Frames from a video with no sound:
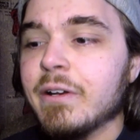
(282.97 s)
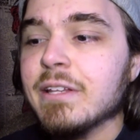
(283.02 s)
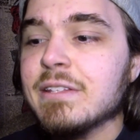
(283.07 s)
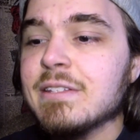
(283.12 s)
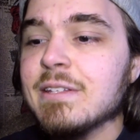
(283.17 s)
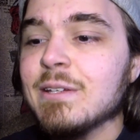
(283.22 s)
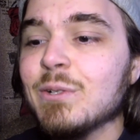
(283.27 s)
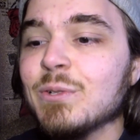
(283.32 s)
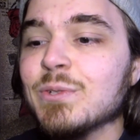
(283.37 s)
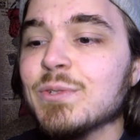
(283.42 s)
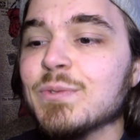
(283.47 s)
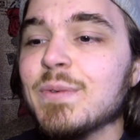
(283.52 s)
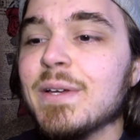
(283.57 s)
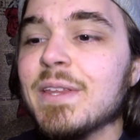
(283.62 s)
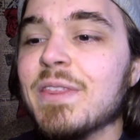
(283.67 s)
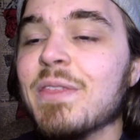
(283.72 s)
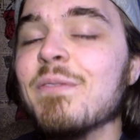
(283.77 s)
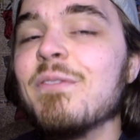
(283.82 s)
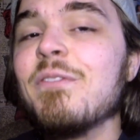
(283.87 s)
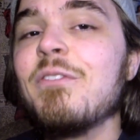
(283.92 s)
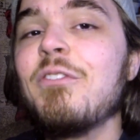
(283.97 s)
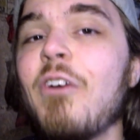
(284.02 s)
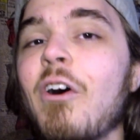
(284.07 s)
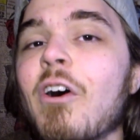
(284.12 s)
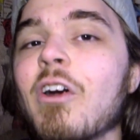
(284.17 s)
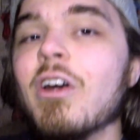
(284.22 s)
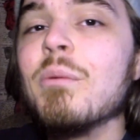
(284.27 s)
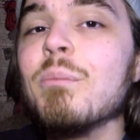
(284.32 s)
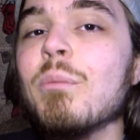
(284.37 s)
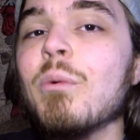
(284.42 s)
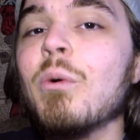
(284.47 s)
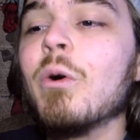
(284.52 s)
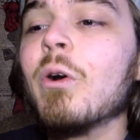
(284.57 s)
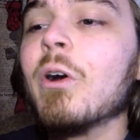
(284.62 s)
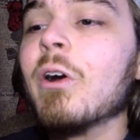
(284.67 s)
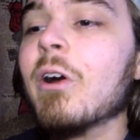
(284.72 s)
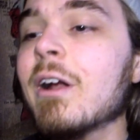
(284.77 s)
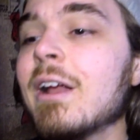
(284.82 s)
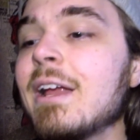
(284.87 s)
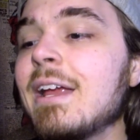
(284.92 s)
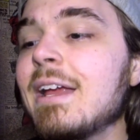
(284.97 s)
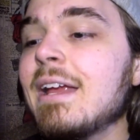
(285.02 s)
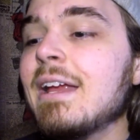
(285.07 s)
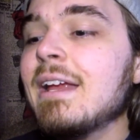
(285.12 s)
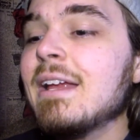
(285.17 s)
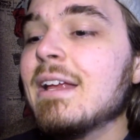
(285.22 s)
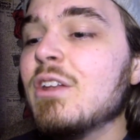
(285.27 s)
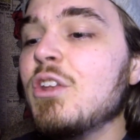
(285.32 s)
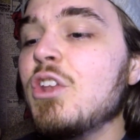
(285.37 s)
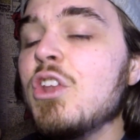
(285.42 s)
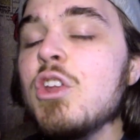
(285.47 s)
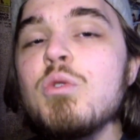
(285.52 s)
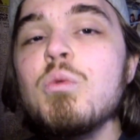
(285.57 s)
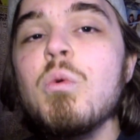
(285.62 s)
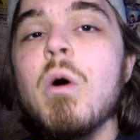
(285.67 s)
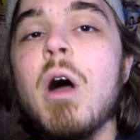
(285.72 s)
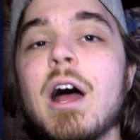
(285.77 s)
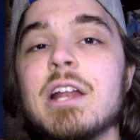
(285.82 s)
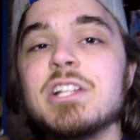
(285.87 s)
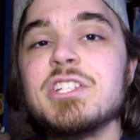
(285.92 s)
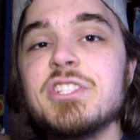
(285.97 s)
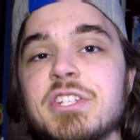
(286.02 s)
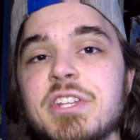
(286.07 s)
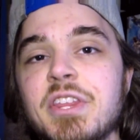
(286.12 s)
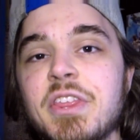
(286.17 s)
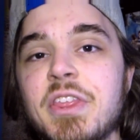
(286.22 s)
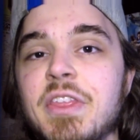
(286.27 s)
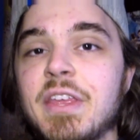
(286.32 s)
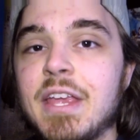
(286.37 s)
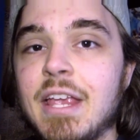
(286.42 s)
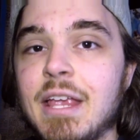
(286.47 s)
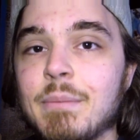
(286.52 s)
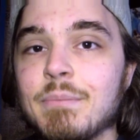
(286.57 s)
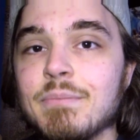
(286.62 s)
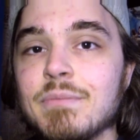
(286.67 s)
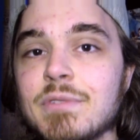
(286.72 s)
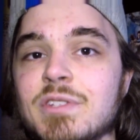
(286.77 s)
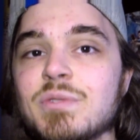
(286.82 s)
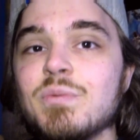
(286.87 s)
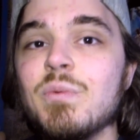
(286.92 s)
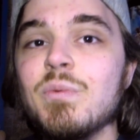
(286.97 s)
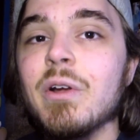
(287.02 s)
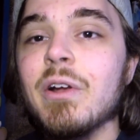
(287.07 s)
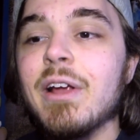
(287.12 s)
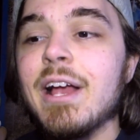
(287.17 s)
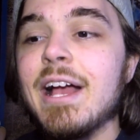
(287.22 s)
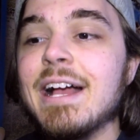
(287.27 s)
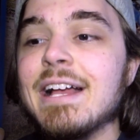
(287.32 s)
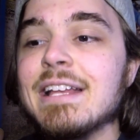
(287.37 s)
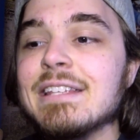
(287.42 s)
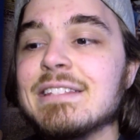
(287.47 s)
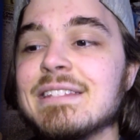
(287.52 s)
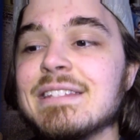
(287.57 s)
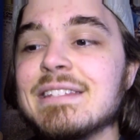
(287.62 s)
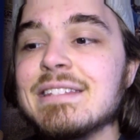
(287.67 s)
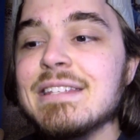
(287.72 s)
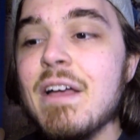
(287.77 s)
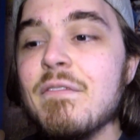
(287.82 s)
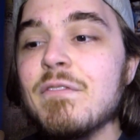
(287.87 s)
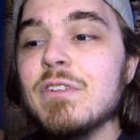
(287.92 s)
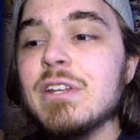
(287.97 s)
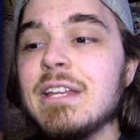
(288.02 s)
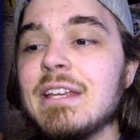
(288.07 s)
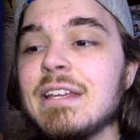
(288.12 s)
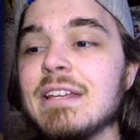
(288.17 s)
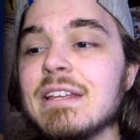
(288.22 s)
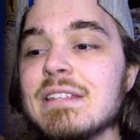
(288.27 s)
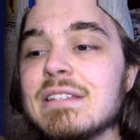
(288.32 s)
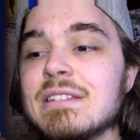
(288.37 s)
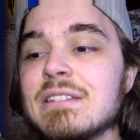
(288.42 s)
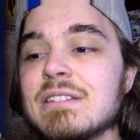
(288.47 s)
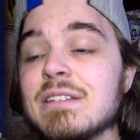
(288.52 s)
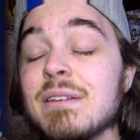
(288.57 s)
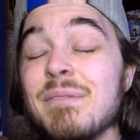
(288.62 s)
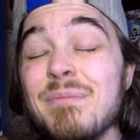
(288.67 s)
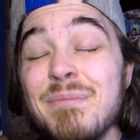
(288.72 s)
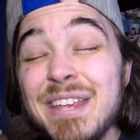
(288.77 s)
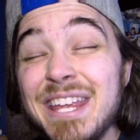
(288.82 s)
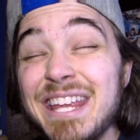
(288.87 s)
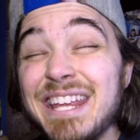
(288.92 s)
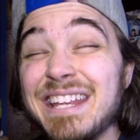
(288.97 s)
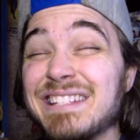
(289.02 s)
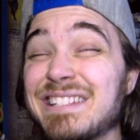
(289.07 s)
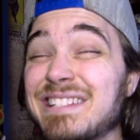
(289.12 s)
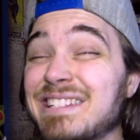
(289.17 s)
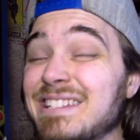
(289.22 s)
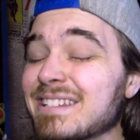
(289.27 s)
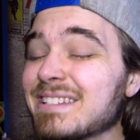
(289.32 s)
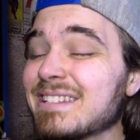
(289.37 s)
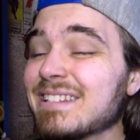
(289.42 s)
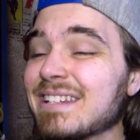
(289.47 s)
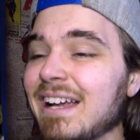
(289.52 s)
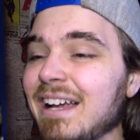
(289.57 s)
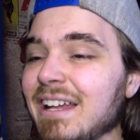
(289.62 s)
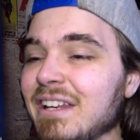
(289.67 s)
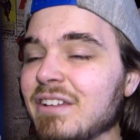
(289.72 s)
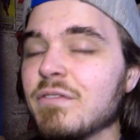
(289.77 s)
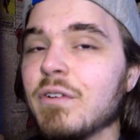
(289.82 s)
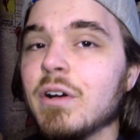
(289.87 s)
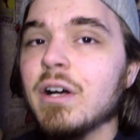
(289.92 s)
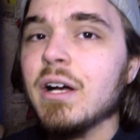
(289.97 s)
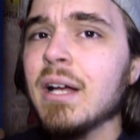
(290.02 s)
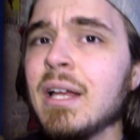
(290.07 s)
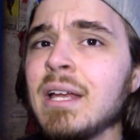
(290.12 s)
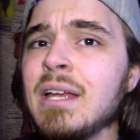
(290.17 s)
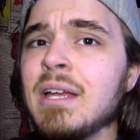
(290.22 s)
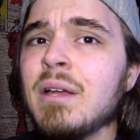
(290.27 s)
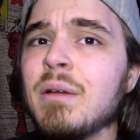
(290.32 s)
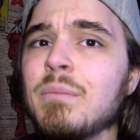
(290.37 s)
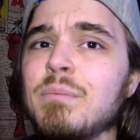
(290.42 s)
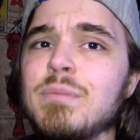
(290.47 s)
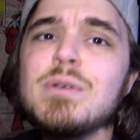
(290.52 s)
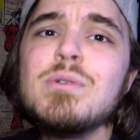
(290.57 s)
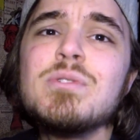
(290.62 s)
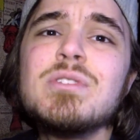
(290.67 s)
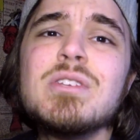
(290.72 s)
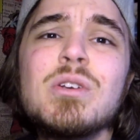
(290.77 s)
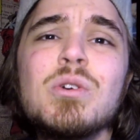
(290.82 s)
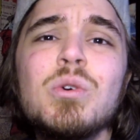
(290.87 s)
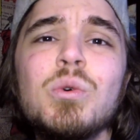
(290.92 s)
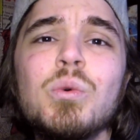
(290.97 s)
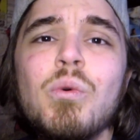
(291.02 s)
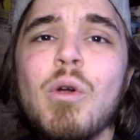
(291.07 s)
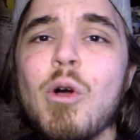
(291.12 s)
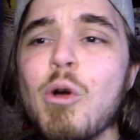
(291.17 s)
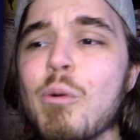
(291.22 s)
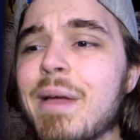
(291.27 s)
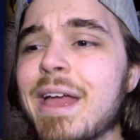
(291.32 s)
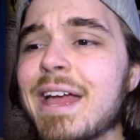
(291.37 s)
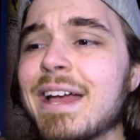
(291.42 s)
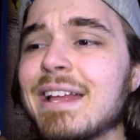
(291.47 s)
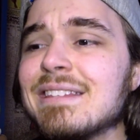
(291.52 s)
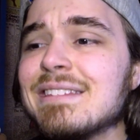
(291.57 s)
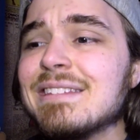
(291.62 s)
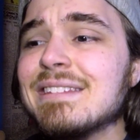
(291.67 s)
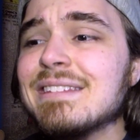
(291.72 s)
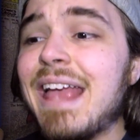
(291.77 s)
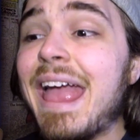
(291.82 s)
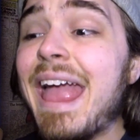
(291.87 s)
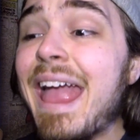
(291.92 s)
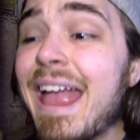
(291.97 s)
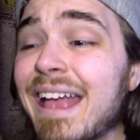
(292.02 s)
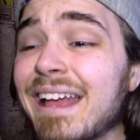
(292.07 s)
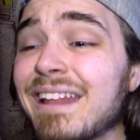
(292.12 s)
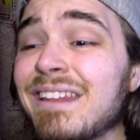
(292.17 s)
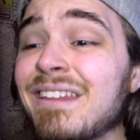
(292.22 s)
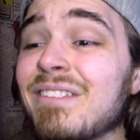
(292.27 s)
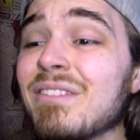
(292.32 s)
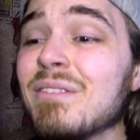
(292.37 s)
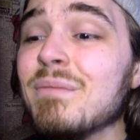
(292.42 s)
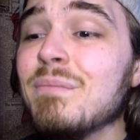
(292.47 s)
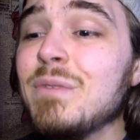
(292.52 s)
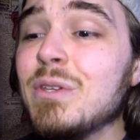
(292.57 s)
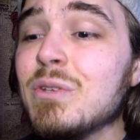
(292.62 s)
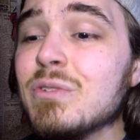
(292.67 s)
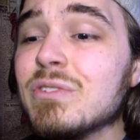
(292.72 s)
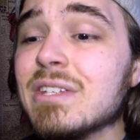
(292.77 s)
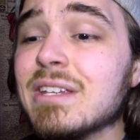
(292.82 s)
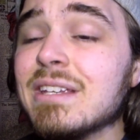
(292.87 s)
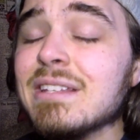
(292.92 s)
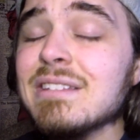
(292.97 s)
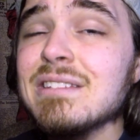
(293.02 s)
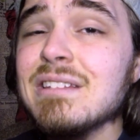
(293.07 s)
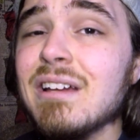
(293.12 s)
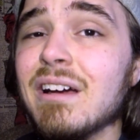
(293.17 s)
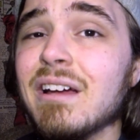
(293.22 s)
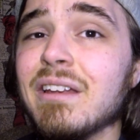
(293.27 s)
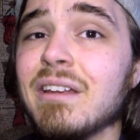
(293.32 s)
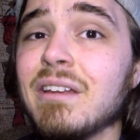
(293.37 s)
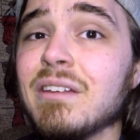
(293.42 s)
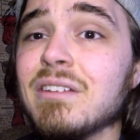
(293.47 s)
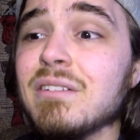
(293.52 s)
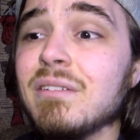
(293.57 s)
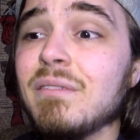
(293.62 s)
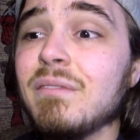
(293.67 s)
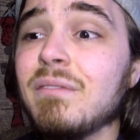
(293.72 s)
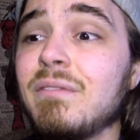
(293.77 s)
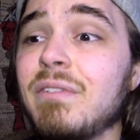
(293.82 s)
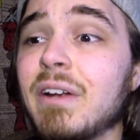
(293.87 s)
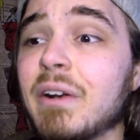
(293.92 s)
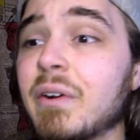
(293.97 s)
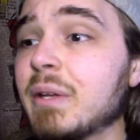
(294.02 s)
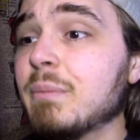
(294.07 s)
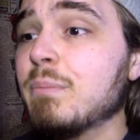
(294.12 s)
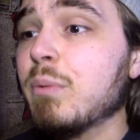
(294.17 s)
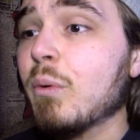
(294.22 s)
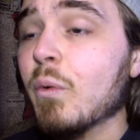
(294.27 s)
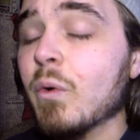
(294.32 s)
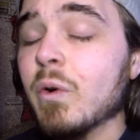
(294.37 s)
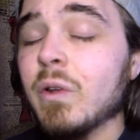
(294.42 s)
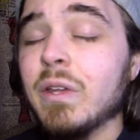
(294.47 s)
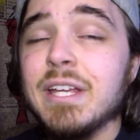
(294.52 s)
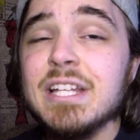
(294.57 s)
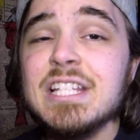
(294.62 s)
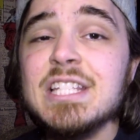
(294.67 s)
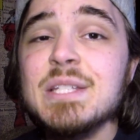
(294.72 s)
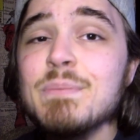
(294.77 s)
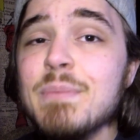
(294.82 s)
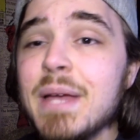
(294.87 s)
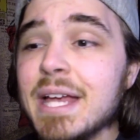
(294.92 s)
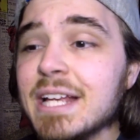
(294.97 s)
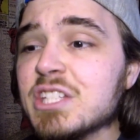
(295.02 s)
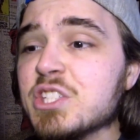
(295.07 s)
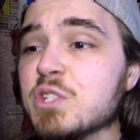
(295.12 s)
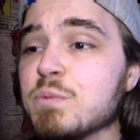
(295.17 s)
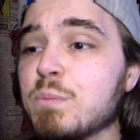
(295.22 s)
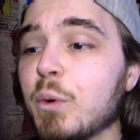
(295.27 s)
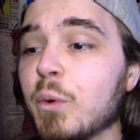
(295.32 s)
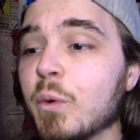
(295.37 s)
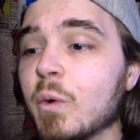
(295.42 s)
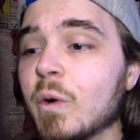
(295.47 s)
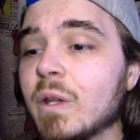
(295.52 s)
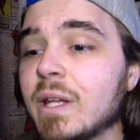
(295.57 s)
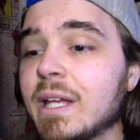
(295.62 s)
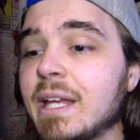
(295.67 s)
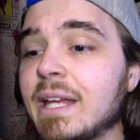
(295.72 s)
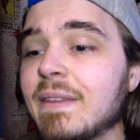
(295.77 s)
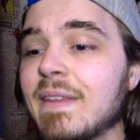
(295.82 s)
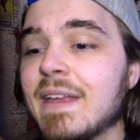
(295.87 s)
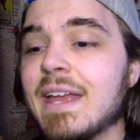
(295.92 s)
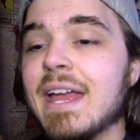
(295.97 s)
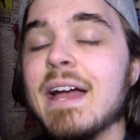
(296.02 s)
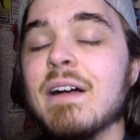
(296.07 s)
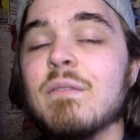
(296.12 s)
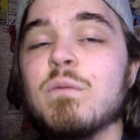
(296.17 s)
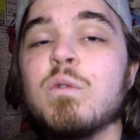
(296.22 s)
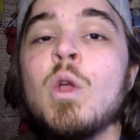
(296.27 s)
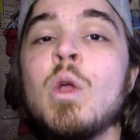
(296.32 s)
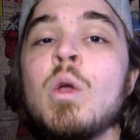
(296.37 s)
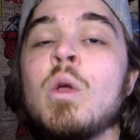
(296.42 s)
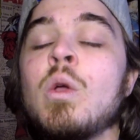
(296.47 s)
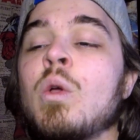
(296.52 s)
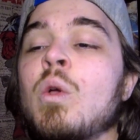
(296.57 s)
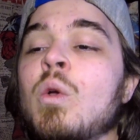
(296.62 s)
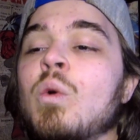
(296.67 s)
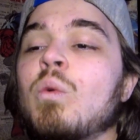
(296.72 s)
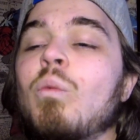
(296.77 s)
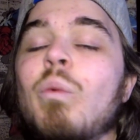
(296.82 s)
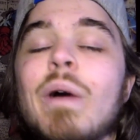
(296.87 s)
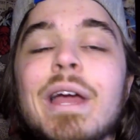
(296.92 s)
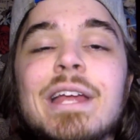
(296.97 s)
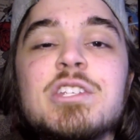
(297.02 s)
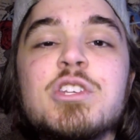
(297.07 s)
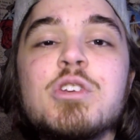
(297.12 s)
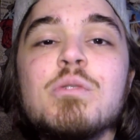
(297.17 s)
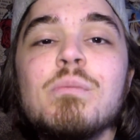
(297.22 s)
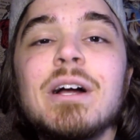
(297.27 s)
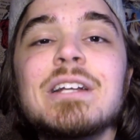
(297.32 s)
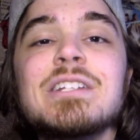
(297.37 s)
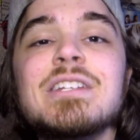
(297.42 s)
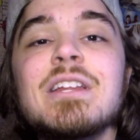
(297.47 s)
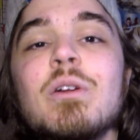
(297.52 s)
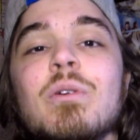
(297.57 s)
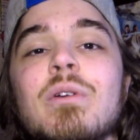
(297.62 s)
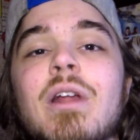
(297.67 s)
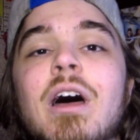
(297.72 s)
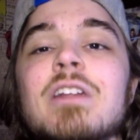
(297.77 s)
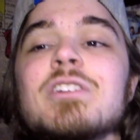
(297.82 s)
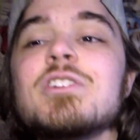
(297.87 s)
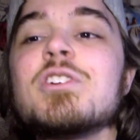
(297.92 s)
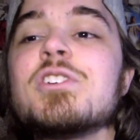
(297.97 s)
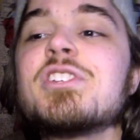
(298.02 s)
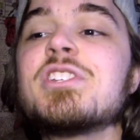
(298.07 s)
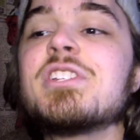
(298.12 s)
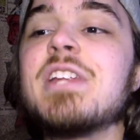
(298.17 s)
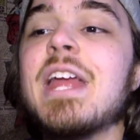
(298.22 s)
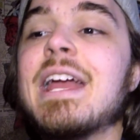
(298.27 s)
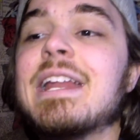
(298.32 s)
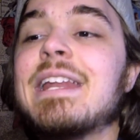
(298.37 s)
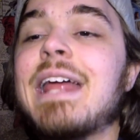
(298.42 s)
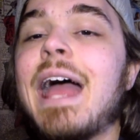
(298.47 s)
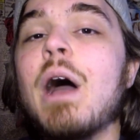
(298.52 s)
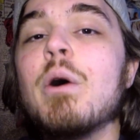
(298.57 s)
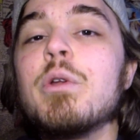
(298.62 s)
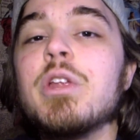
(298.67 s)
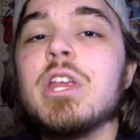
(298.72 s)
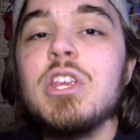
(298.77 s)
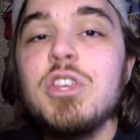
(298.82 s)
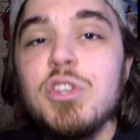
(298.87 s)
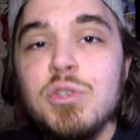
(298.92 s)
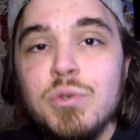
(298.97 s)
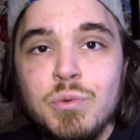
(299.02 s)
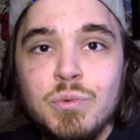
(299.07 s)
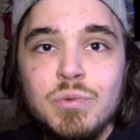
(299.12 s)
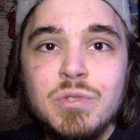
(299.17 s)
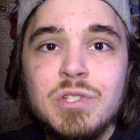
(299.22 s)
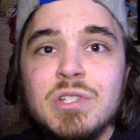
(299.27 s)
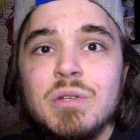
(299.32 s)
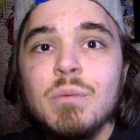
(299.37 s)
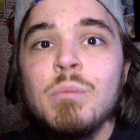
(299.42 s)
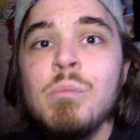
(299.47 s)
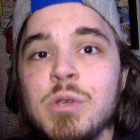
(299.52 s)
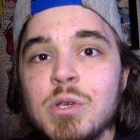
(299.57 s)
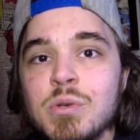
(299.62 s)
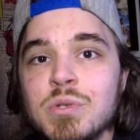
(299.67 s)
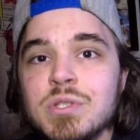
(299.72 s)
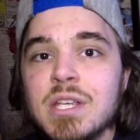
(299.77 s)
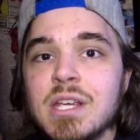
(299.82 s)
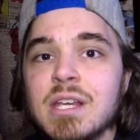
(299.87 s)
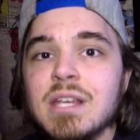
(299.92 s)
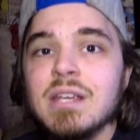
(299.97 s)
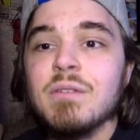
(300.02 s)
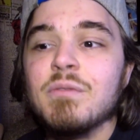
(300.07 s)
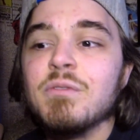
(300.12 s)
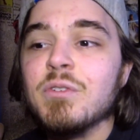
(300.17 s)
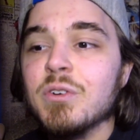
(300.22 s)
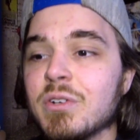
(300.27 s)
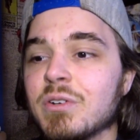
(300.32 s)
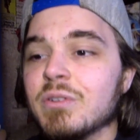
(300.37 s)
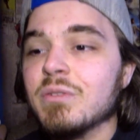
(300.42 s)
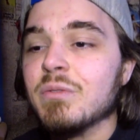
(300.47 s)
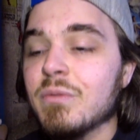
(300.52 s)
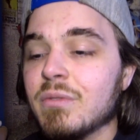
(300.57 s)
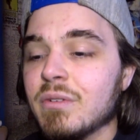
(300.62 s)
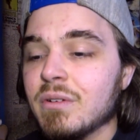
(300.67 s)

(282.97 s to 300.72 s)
It deals with far more nuanced themes, whereas the 70s, to me, is just kind of a musical romance, and the music is done very poorly. It's mixed poorly. They have way too much. They don't understand how to use music for